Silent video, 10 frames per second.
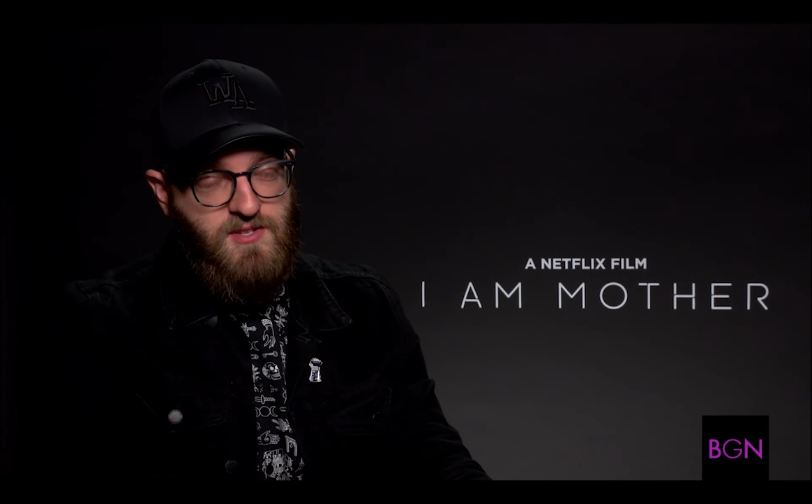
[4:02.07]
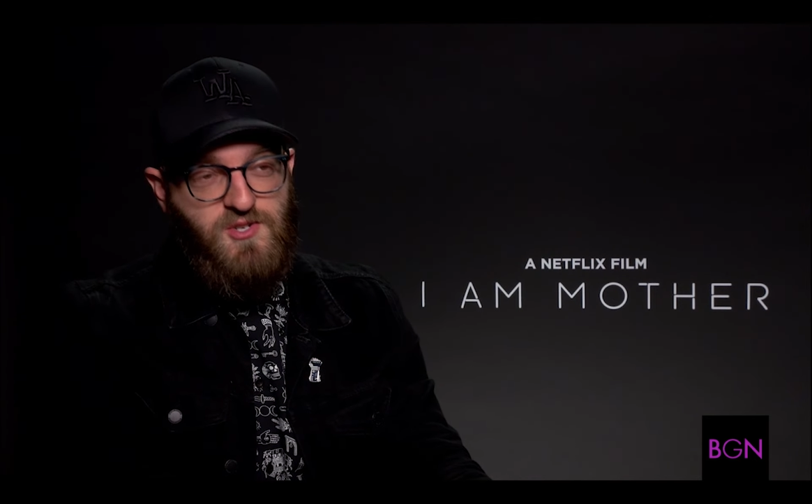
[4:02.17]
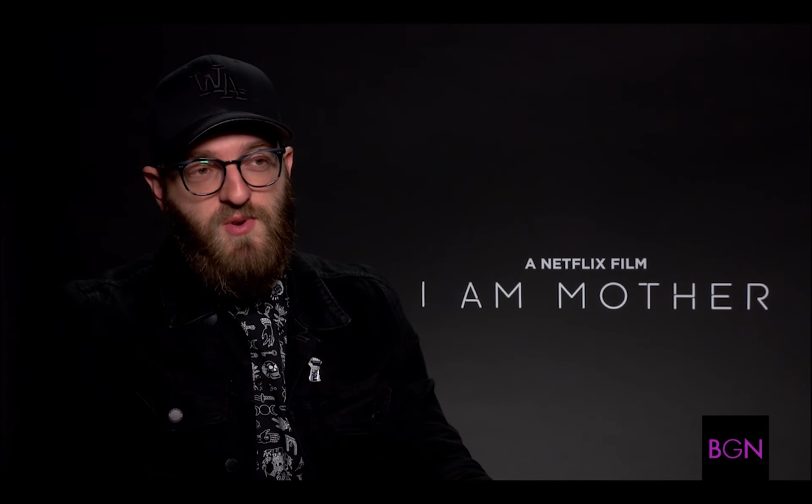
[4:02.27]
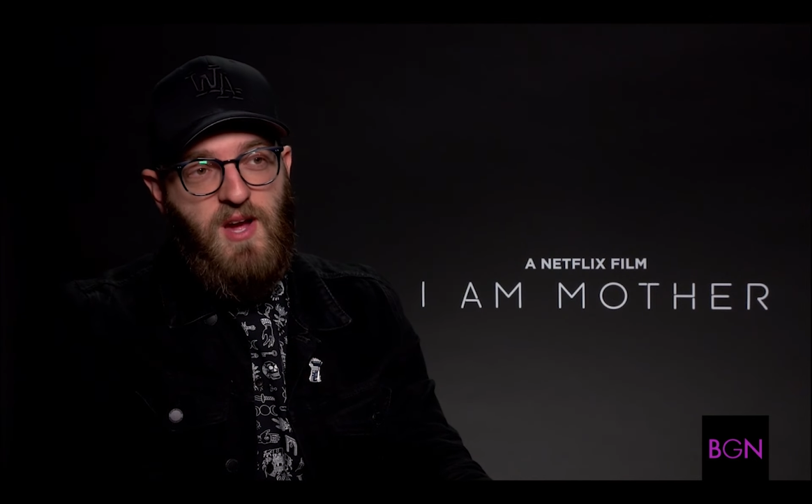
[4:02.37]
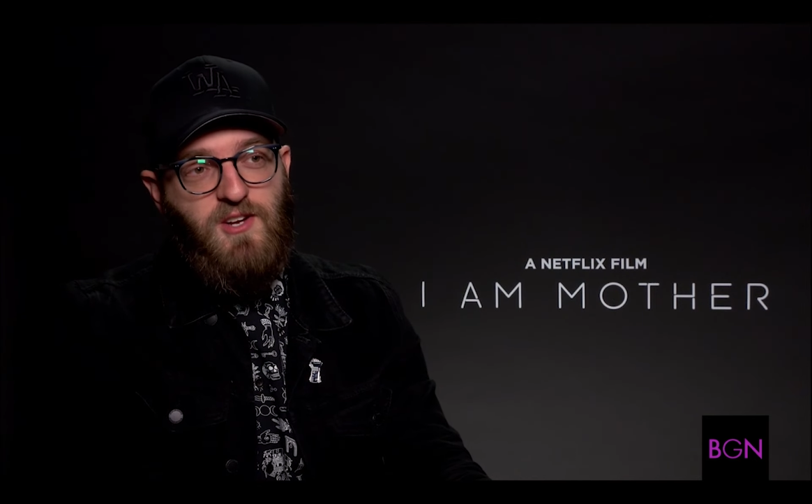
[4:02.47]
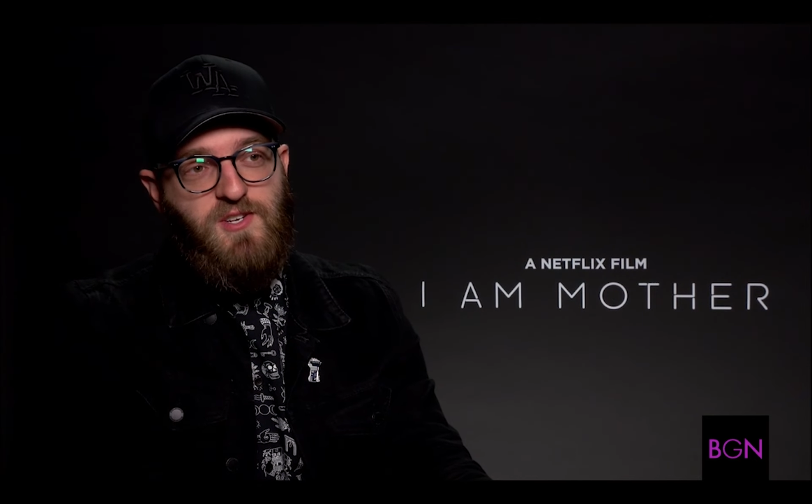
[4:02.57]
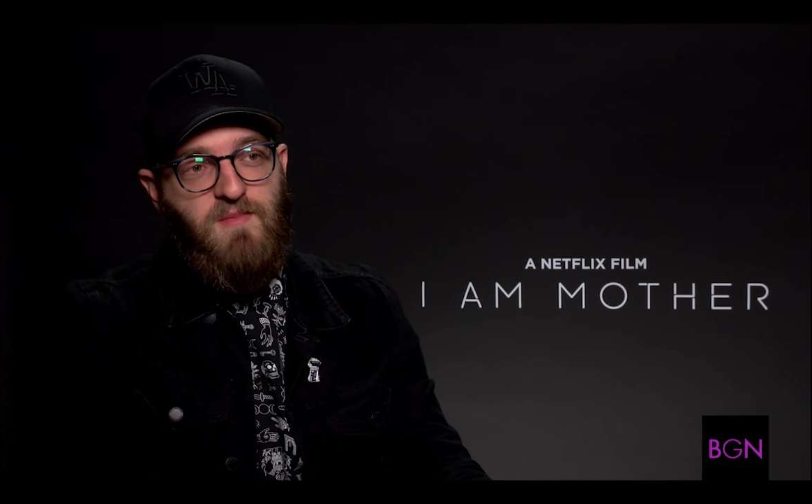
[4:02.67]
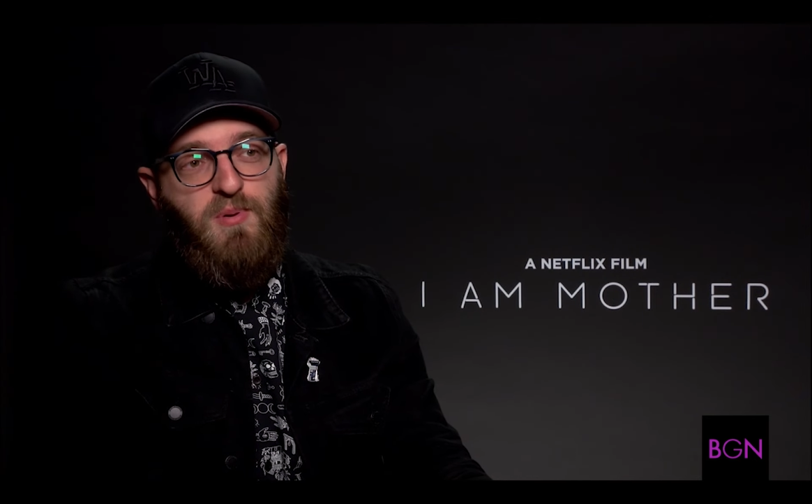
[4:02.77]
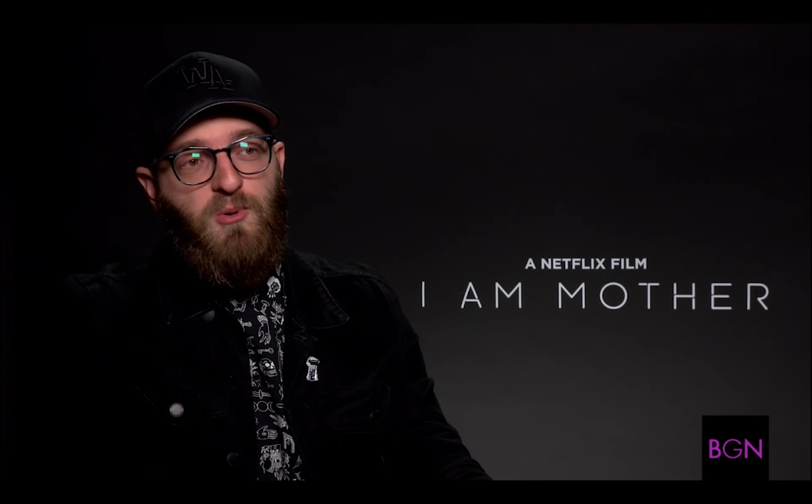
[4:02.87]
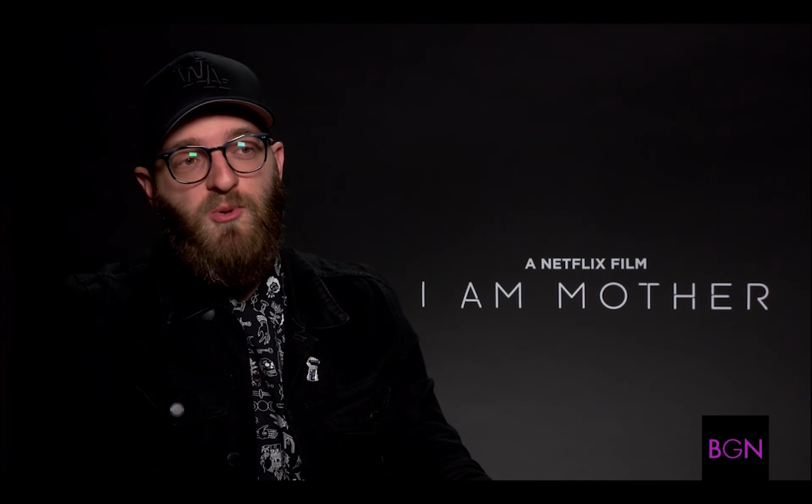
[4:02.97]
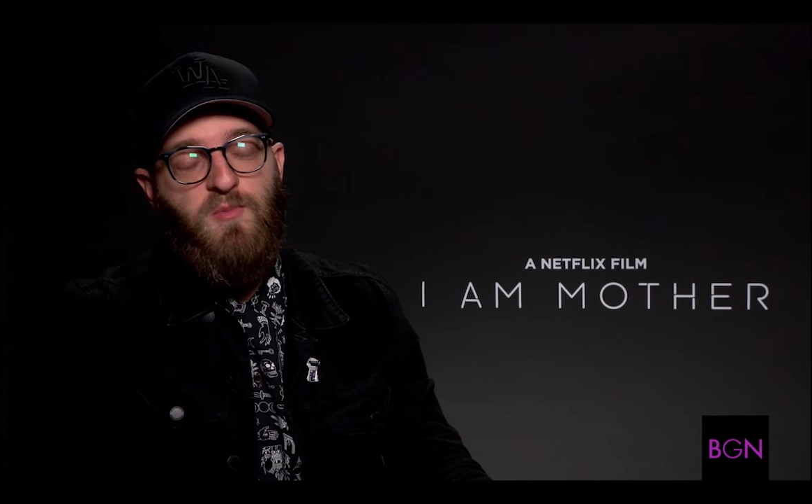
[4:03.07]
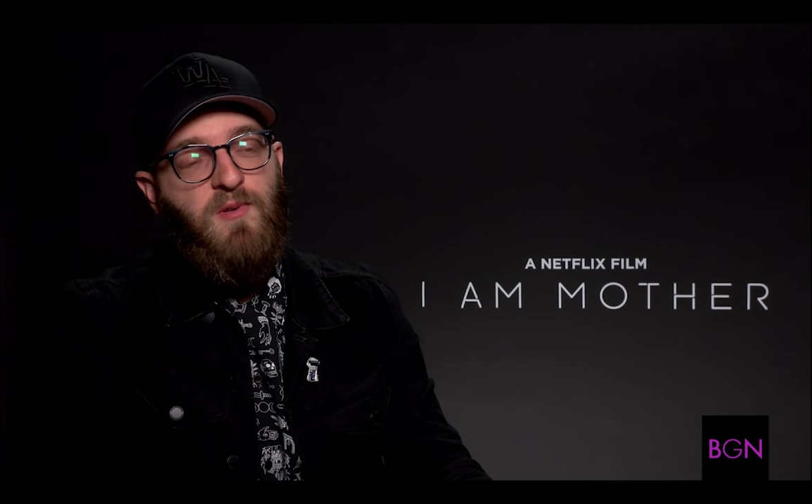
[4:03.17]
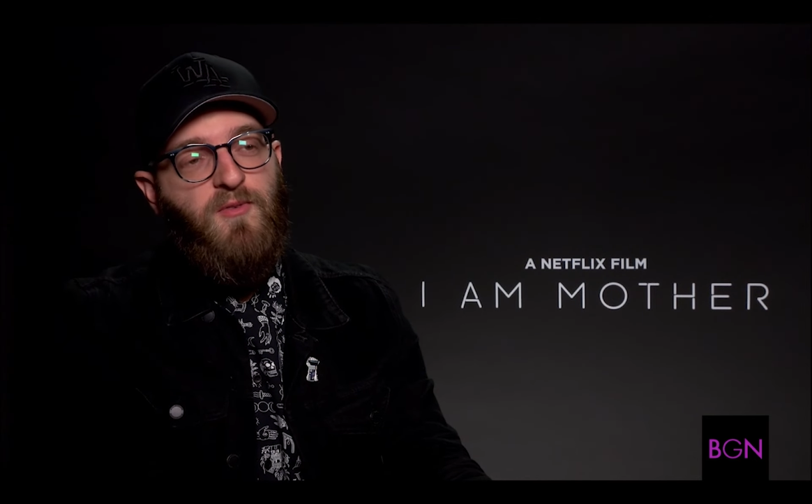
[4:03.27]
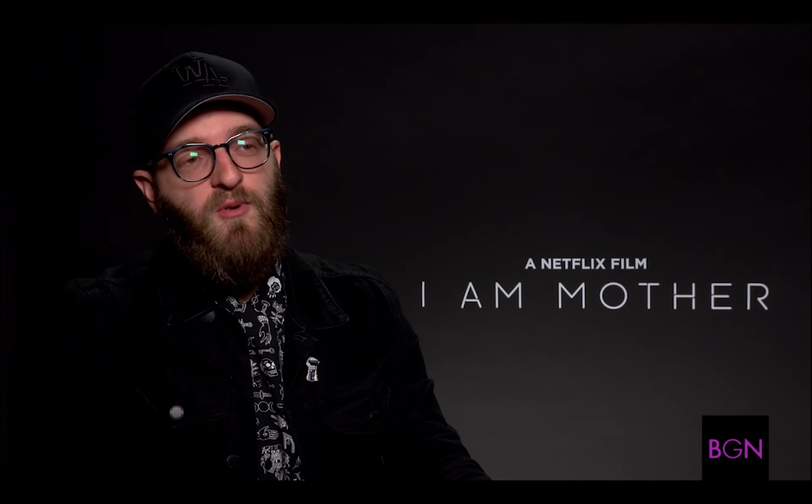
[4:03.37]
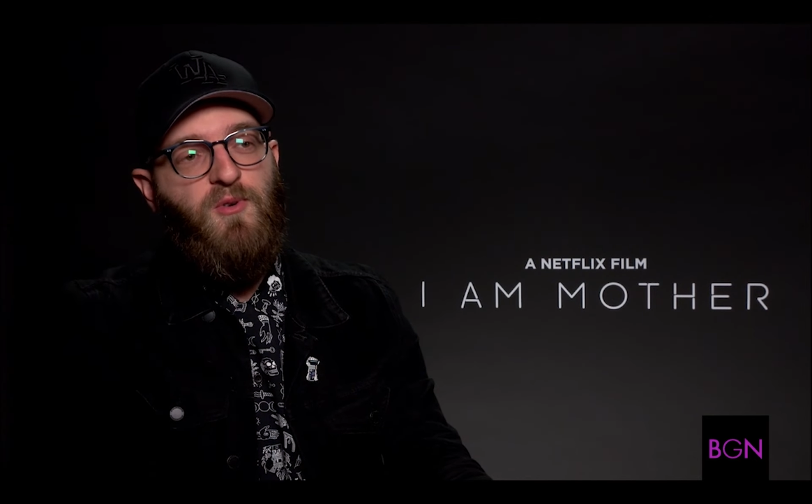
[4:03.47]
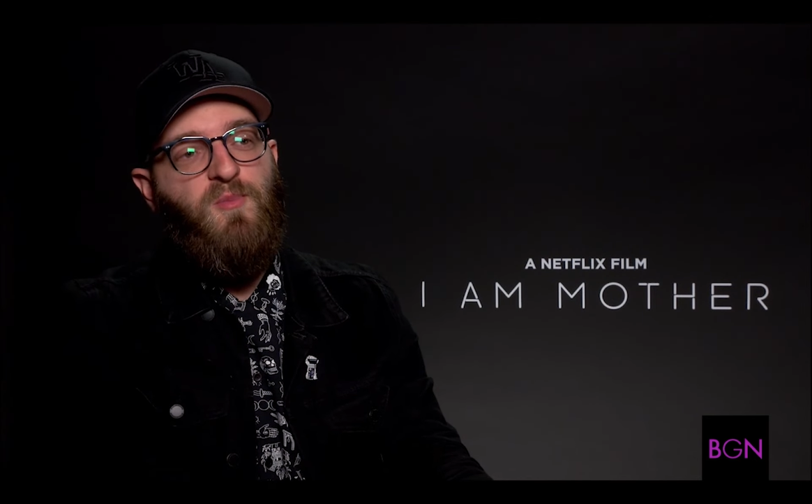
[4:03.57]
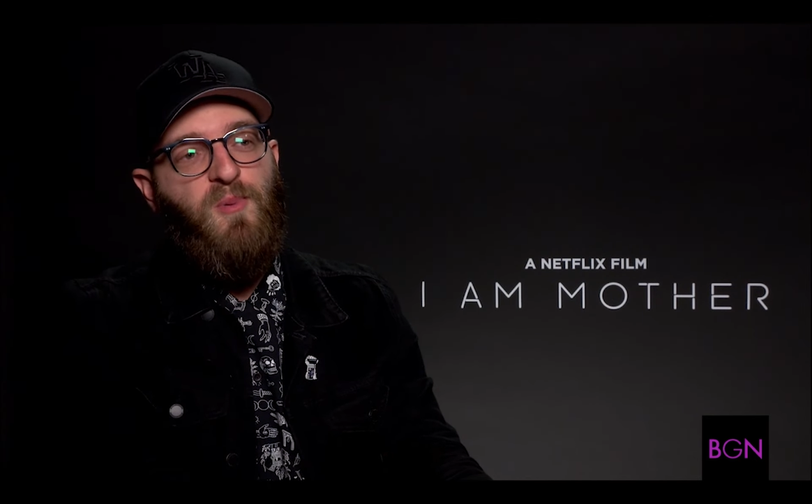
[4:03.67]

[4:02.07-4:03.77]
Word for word: and stretched and pulled before it'll